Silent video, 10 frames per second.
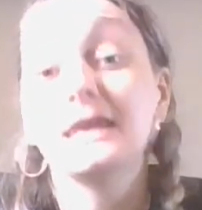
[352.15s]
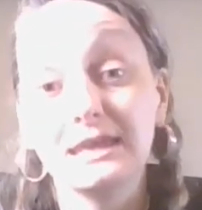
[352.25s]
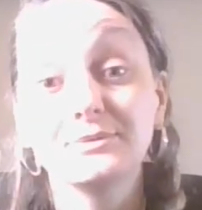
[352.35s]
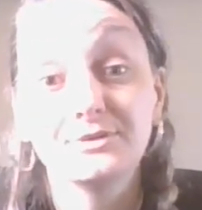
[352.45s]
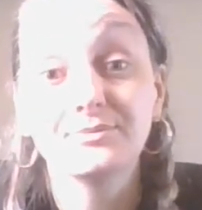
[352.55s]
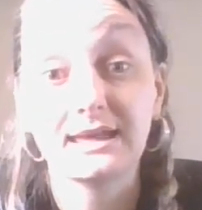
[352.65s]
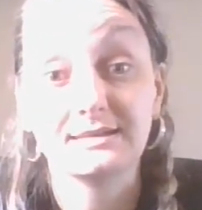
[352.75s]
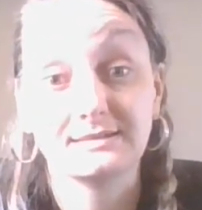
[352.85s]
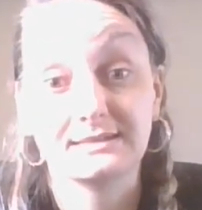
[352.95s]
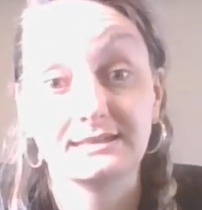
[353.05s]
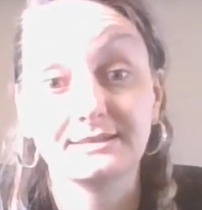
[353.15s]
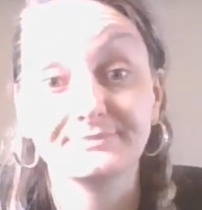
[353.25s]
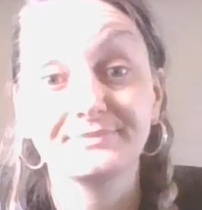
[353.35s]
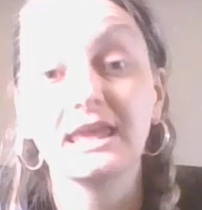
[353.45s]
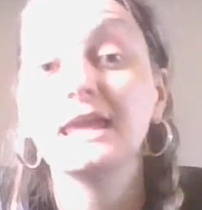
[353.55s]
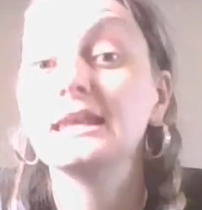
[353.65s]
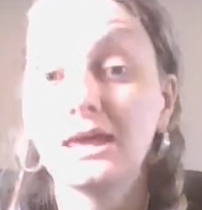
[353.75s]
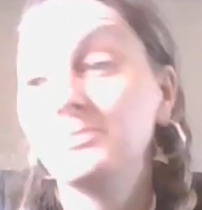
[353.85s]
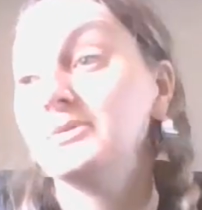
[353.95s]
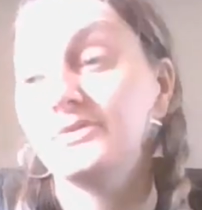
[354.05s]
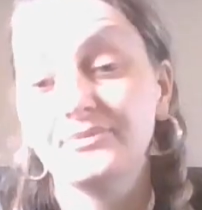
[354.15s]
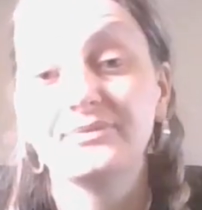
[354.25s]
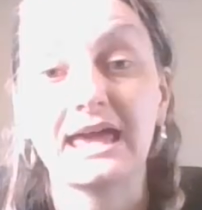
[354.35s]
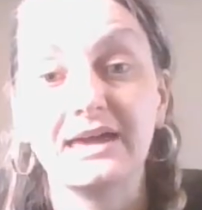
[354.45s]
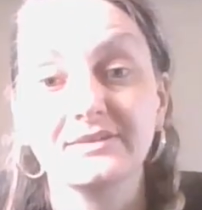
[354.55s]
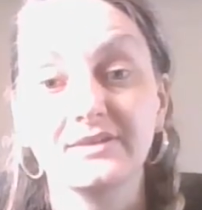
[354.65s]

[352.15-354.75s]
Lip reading: He was arrested in Eben's flat.